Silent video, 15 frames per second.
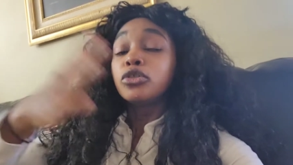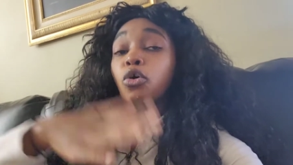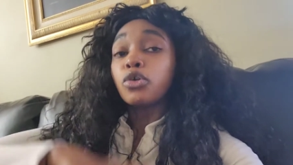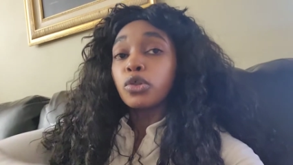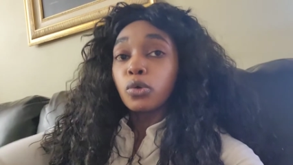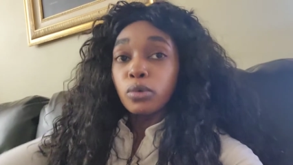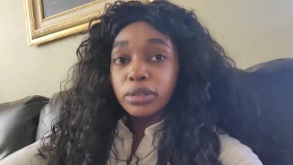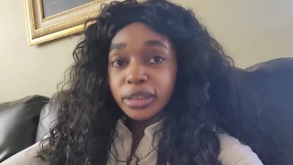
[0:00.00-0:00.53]

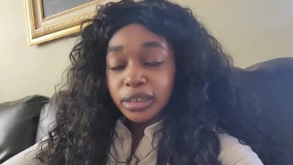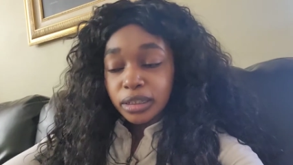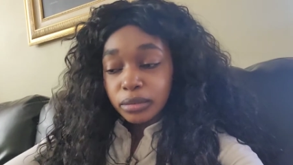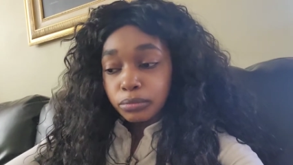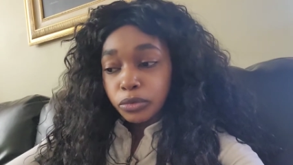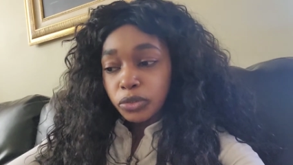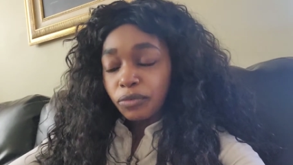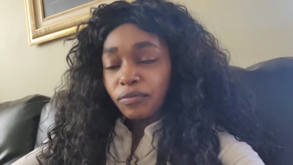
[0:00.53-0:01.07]
don't use
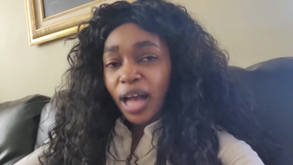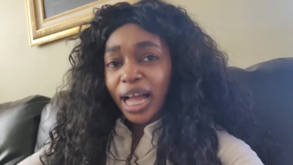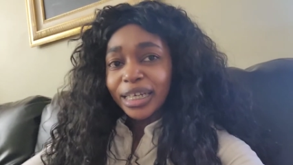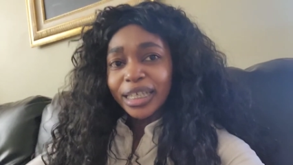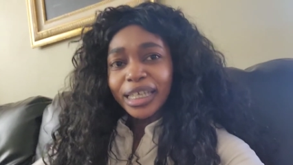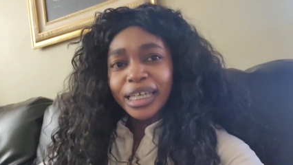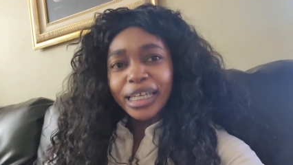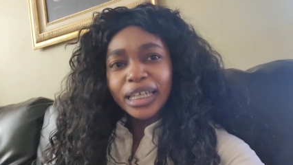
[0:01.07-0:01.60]
them to
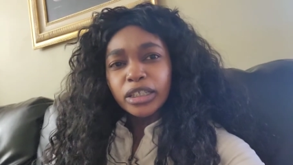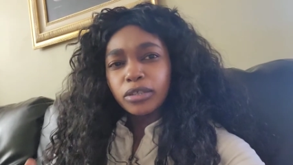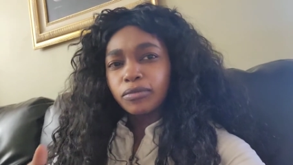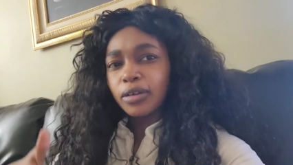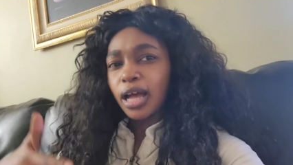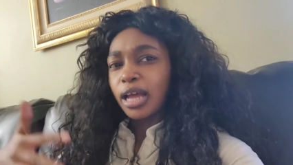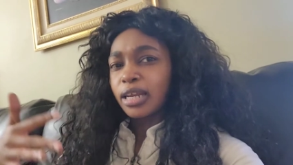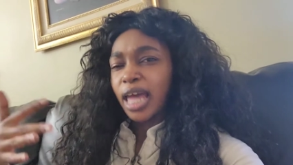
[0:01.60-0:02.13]
find healing to
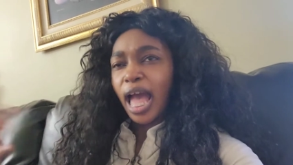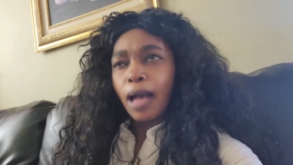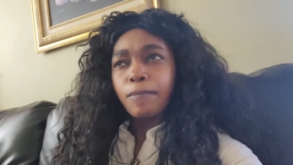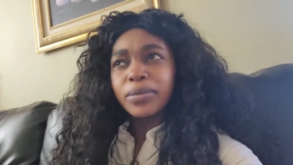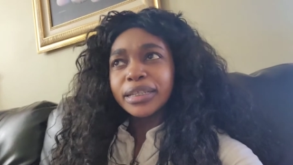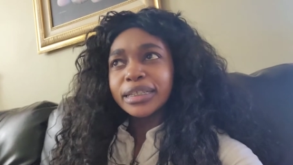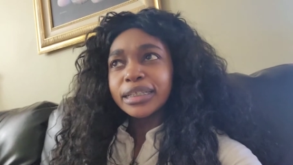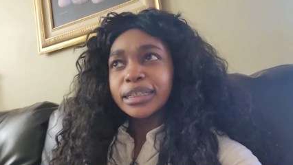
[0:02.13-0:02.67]
find
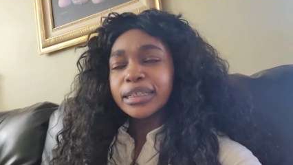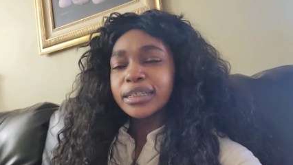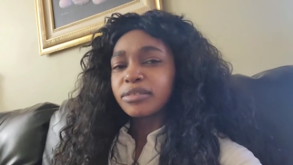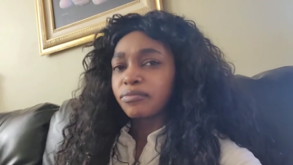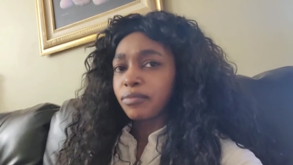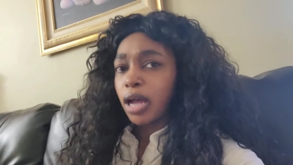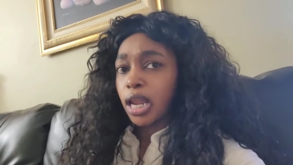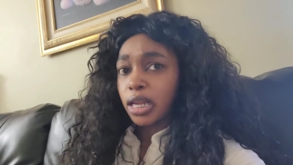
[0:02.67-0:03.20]
happiness
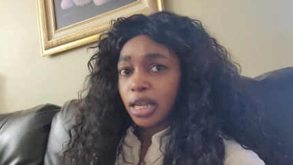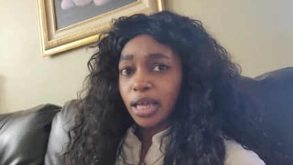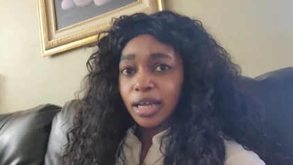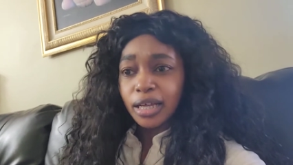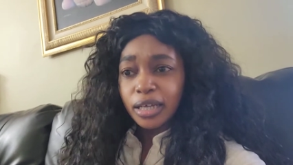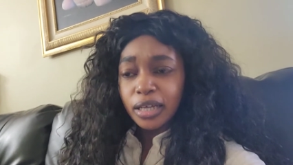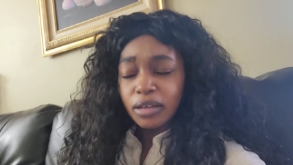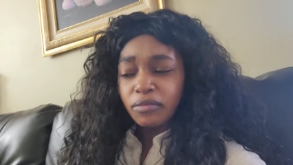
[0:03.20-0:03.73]
to find
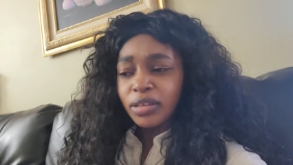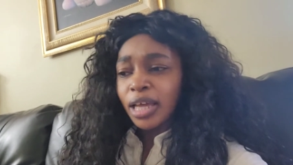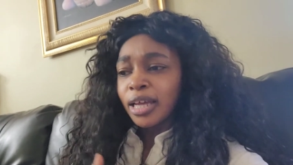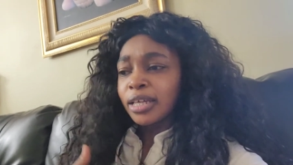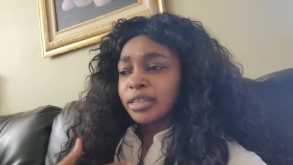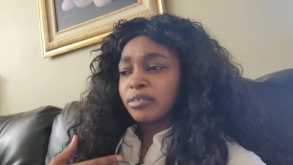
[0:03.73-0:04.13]
love